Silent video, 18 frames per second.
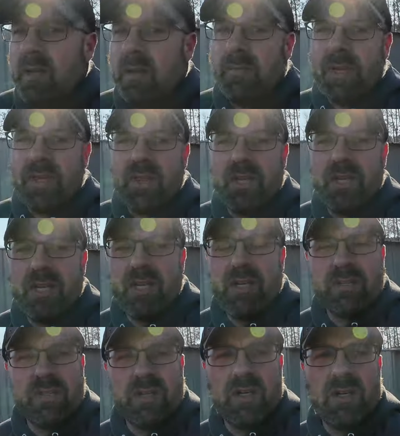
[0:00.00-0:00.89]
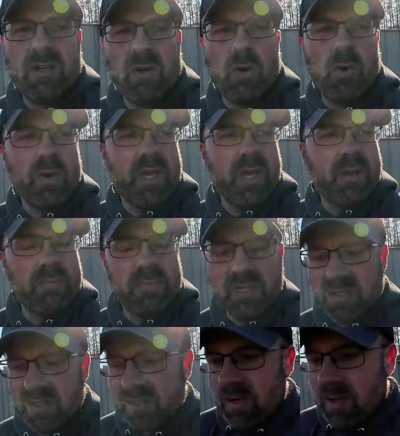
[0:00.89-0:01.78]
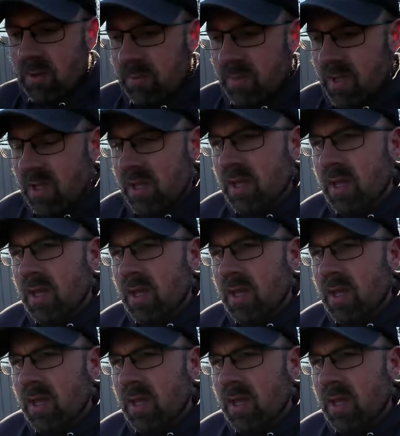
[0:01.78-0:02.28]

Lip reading: Bethany is going to go get me some